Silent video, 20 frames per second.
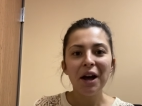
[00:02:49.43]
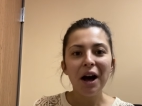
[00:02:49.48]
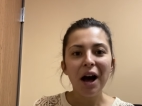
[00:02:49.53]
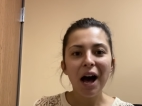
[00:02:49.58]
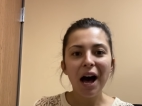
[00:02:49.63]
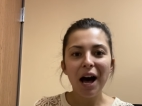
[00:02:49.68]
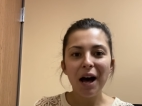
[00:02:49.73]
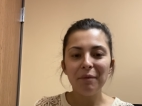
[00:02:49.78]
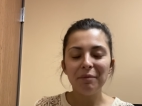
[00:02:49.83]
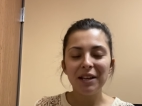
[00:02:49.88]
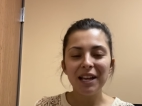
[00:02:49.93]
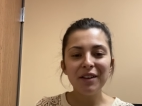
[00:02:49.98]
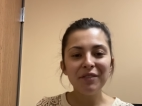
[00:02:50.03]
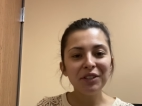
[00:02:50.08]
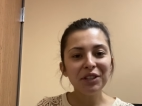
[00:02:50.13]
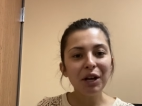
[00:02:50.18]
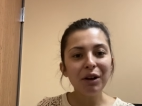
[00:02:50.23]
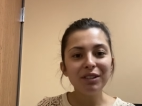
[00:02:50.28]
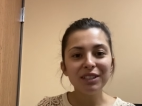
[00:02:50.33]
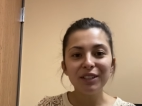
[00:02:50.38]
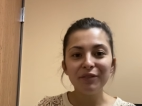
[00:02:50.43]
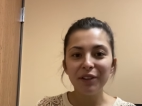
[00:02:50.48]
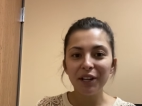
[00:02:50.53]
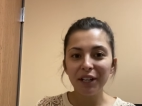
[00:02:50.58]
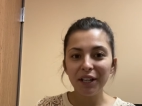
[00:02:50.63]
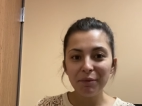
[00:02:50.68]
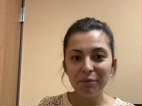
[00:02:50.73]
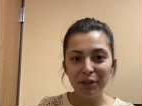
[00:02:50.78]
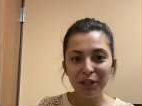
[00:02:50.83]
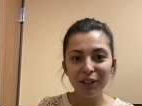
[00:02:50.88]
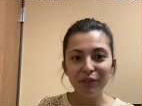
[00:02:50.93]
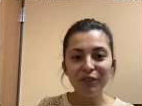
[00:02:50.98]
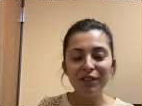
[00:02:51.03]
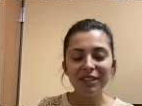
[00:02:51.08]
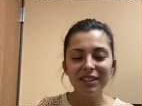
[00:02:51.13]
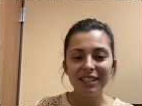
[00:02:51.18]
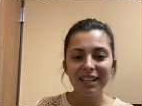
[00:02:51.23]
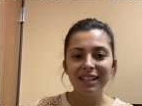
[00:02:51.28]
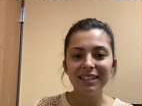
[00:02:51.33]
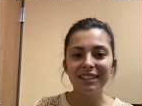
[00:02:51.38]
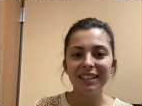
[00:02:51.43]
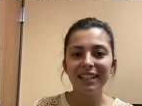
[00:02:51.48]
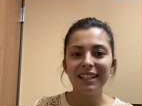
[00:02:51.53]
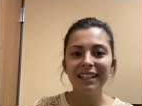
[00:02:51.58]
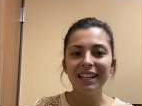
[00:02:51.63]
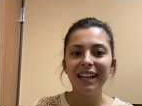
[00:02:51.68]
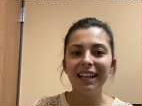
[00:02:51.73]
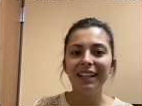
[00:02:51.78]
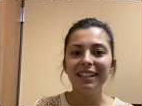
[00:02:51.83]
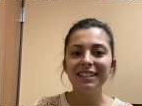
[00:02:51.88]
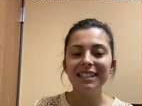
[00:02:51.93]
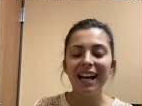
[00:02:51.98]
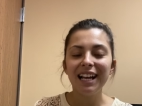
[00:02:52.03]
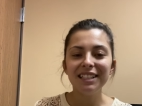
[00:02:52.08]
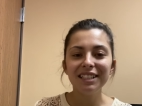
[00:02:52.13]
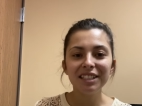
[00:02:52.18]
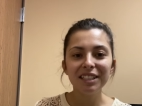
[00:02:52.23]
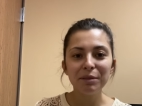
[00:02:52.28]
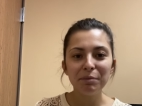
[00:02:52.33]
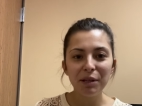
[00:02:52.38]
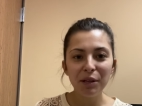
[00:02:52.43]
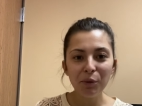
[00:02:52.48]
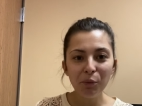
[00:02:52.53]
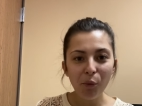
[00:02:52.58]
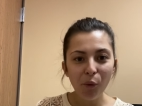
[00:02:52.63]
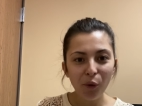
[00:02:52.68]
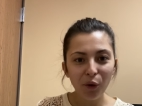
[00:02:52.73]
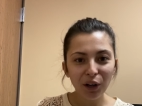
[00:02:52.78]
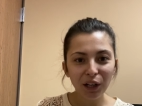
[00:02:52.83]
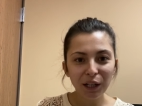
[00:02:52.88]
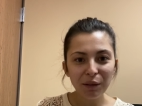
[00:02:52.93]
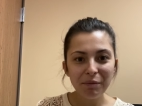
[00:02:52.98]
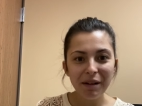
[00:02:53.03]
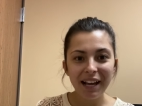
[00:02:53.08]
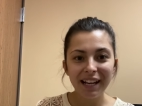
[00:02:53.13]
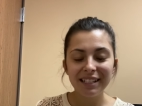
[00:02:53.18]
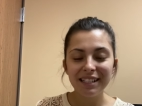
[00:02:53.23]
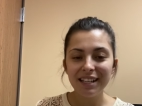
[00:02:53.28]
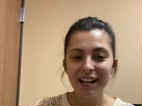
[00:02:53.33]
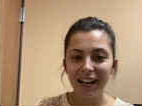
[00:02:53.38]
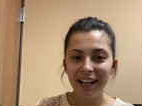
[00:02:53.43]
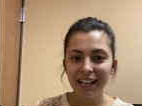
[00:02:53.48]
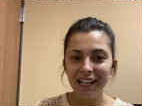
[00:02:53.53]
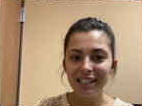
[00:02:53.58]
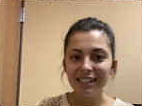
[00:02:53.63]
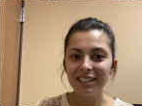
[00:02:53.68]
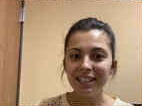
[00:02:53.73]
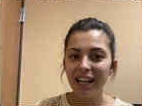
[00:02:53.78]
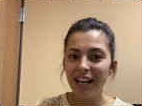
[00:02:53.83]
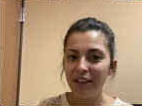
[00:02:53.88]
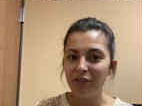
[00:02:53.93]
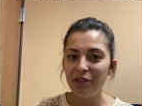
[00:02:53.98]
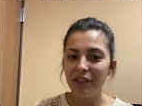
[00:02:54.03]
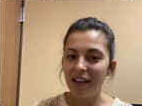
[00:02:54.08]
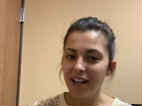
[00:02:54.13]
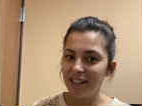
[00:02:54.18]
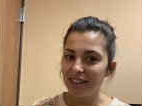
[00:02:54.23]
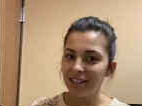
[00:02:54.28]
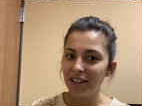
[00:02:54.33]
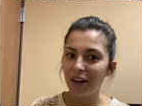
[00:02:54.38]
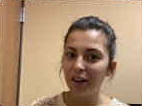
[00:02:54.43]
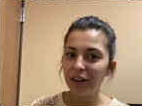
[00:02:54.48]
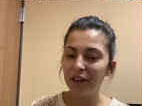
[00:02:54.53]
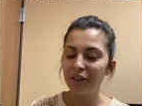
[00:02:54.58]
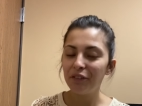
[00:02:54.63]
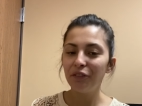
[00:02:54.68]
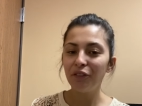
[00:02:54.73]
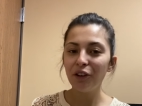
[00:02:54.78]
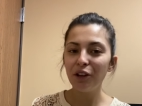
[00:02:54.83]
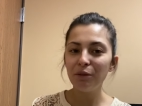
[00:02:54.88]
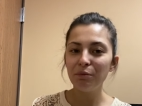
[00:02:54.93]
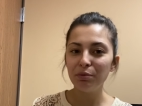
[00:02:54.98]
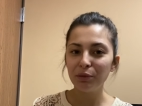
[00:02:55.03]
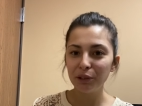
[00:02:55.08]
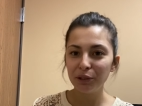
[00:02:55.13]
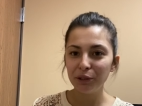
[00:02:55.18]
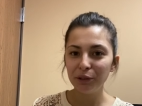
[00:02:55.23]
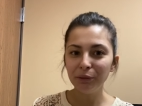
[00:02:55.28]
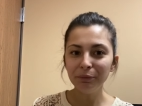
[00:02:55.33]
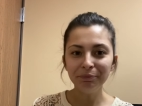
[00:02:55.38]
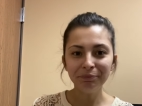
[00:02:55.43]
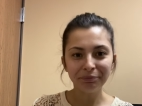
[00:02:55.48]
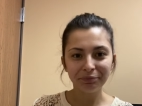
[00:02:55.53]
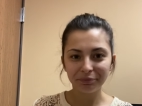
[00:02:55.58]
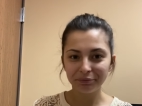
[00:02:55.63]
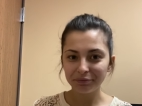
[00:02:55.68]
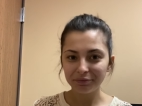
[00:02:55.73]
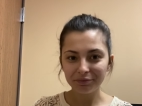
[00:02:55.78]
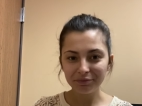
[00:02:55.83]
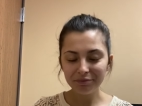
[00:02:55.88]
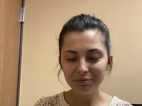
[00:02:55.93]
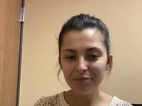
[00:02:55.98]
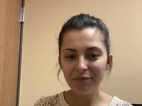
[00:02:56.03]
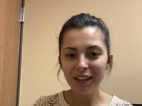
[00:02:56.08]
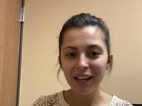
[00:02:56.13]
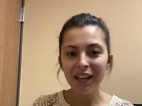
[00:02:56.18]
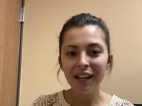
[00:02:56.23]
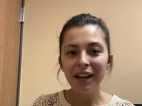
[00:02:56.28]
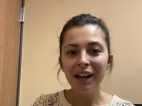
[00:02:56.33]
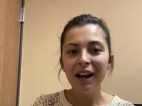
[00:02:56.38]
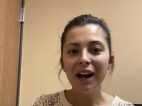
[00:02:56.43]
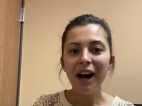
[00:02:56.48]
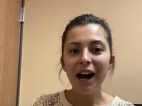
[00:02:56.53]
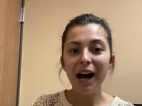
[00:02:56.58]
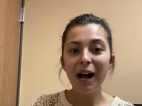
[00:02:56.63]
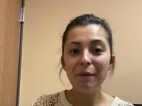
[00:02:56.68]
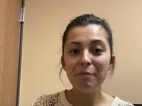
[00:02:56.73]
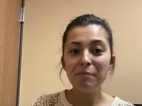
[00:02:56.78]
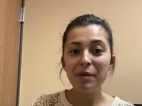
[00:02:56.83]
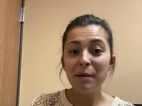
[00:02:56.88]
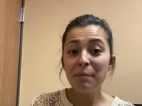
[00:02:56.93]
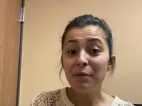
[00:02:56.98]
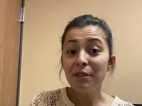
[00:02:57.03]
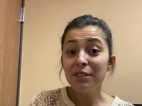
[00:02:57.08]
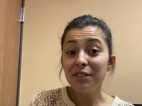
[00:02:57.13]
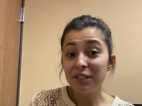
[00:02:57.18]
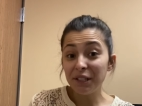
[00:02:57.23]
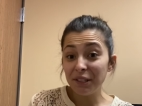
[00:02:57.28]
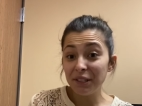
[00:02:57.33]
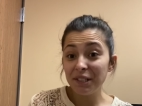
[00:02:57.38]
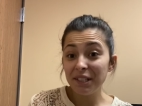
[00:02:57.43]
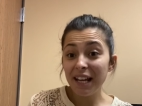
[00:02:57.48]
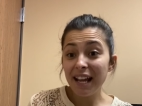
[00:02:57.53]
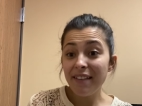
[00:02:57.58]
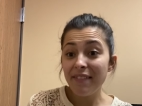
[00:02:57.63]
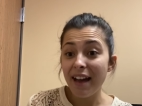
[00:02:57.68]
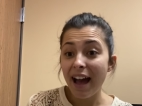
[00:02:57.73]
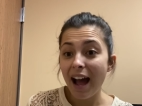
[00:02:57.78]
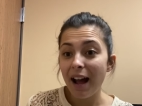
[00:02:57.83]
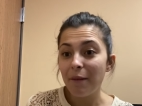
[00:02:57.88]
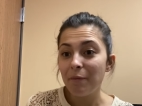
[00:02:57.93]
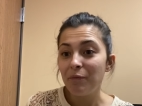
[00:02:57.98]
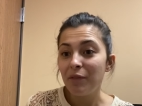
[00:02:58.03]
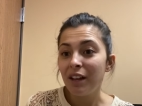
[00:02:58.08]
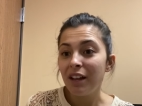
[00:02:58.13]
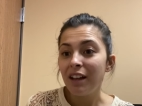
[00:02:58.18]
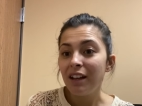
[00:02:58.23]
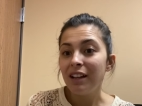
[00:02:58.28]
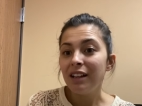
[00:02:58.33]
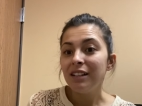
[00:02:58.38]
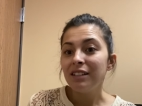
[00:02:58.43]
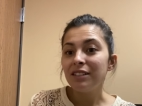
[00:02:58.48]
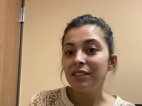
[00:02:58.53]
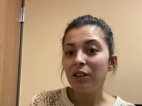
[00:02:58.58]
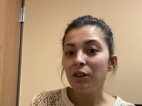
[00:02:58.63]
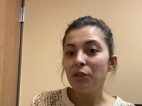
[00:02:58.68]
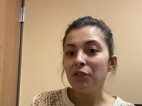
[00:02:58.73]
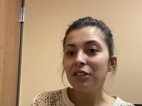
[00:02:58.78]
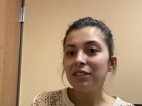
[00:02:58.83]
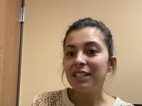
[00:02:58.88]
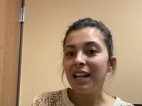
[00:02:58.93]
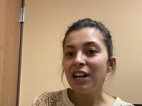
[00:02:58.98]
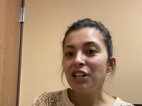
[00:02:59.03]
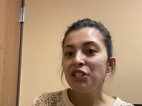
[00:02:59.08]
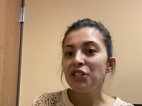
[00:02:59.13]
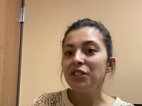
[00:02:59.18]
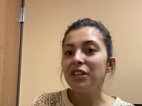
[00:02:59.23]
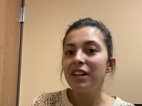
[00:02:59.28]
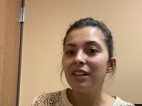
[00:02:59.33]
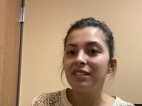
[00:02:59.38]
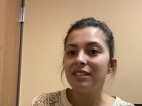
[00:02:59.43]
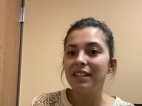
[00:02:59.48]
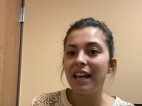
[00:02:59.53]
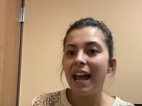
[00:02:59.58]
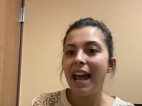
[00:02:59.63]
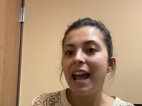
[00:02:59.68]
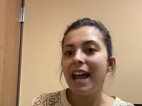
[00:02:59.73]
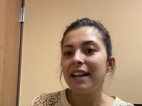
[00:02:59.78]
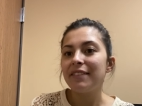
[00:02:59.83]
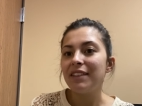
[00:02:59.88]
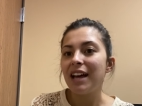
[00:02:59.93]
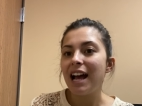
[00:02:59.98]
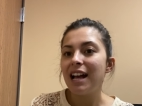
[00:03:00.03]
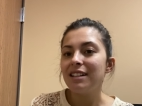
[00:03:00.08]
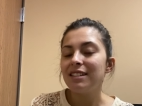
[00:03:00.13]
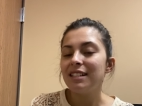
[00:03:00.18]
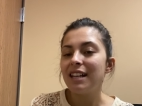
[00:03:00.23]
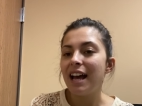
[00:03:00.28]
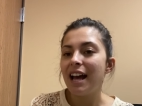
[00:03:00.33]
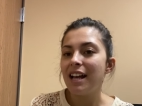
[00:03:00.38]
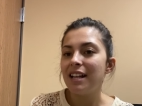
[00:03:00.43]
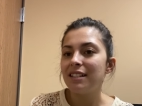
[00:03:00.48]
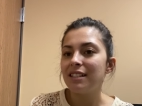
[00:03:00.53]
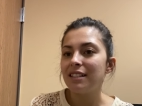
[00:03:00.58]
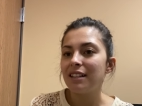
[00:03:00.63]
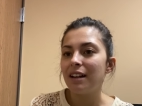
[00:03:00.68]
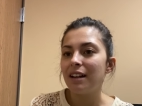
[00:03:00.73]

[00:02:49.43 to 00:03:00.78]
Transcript: Um, even though it's a very beautiful season and it tends to be warm and nice and things are in full bloom, um, people still say that. So there's actually a saying that says,